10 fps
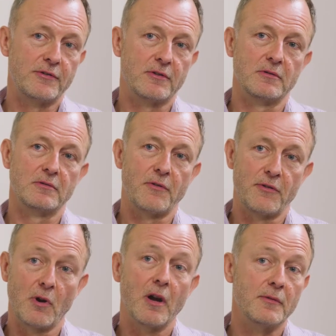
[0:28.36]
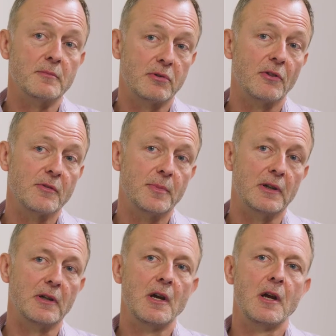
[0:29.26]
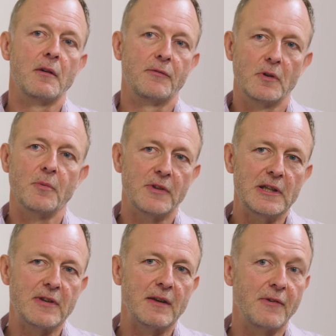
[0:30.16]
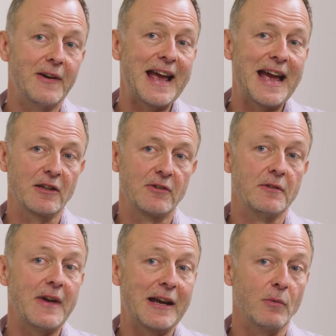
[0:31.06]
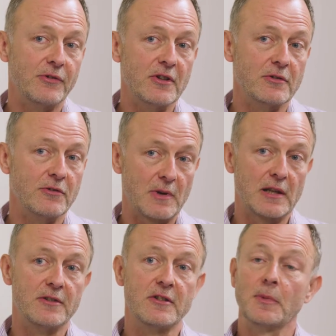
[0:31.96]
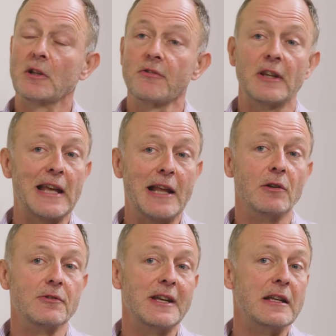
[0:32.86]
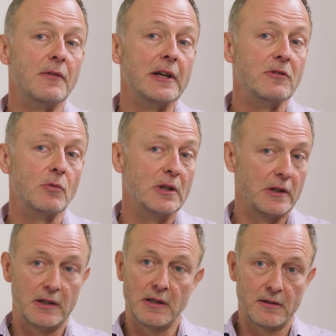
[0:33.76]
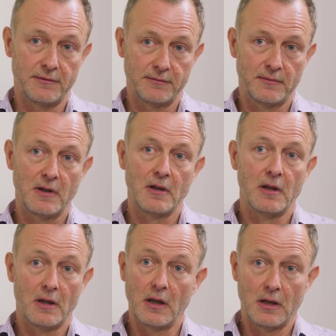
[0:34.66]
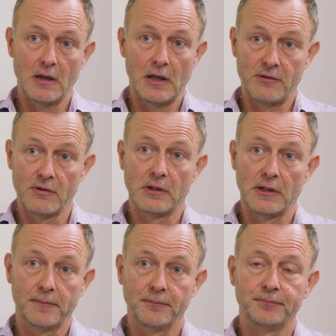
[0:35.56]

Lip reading: to thrive and prosper, firms need to have very active acquisition strategies because they cannot innovate quickly enough internally.